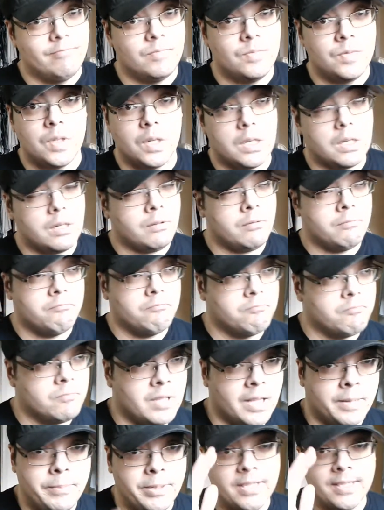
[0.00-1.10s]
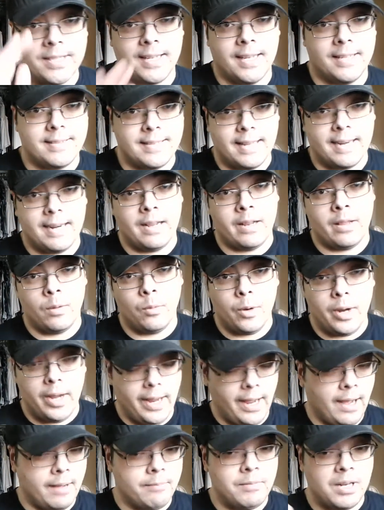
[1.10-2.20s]
So let me just get that out of the
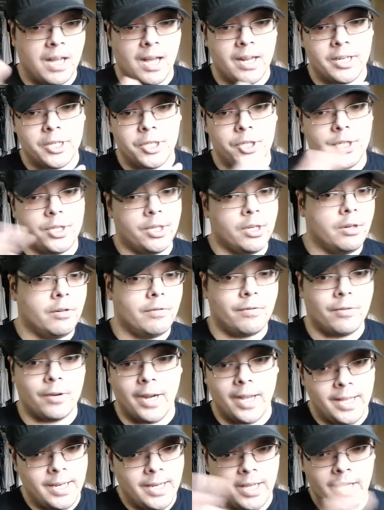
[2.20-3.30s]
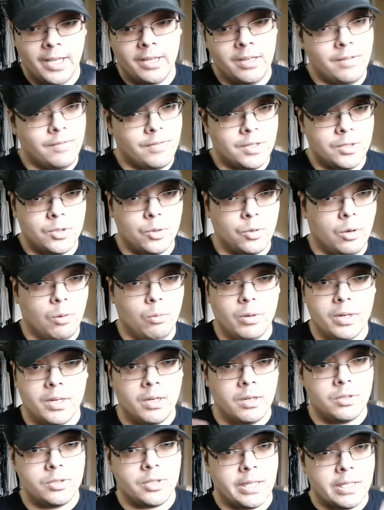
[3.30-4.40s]
way. I'm not a shill for any individual
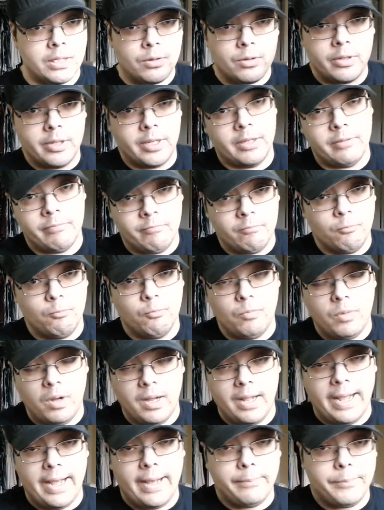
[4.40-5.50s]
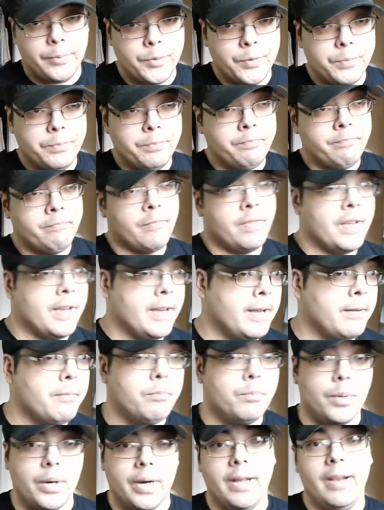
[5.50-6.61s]
Windows, Android, Apple
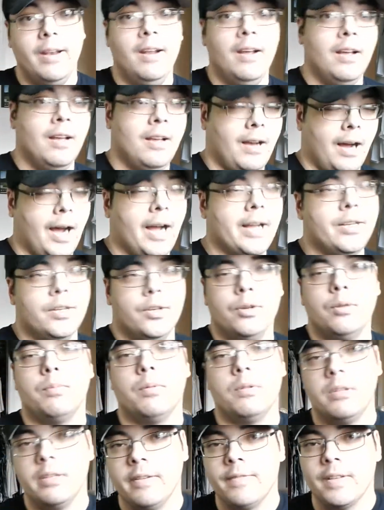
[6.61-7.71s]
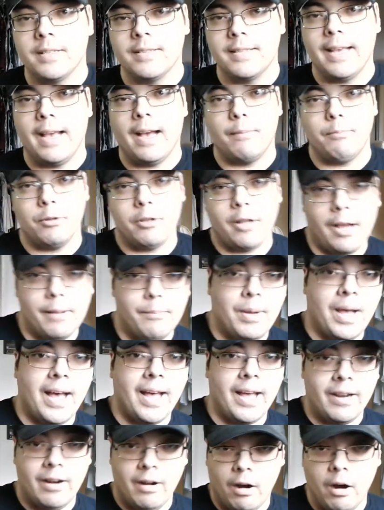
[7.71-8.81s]
thing, but I do believe that the Apple
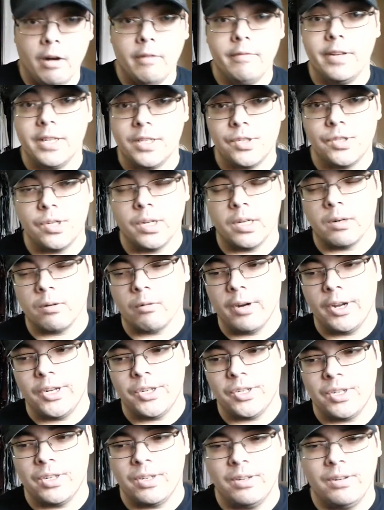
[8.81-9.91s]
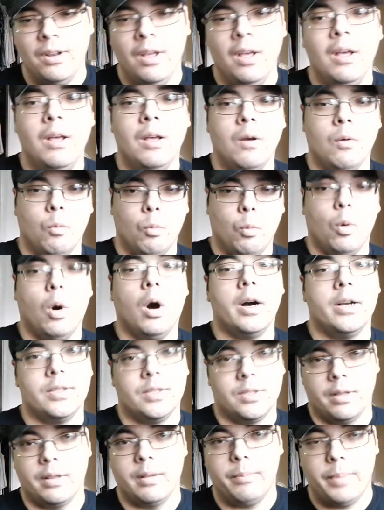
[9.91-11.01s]
iPad of its generation
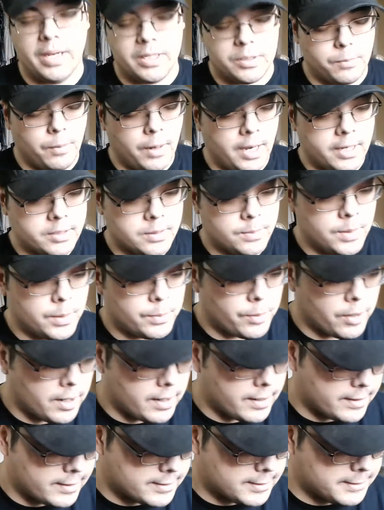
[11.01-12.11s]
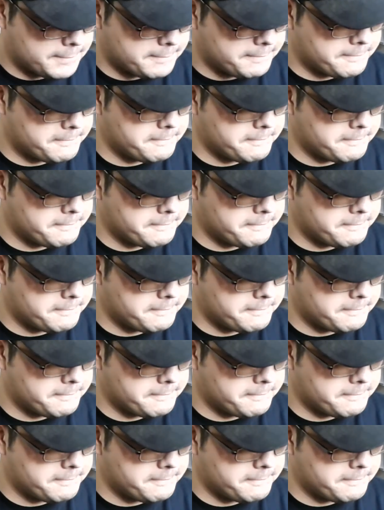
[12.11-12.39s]
was the best possible product.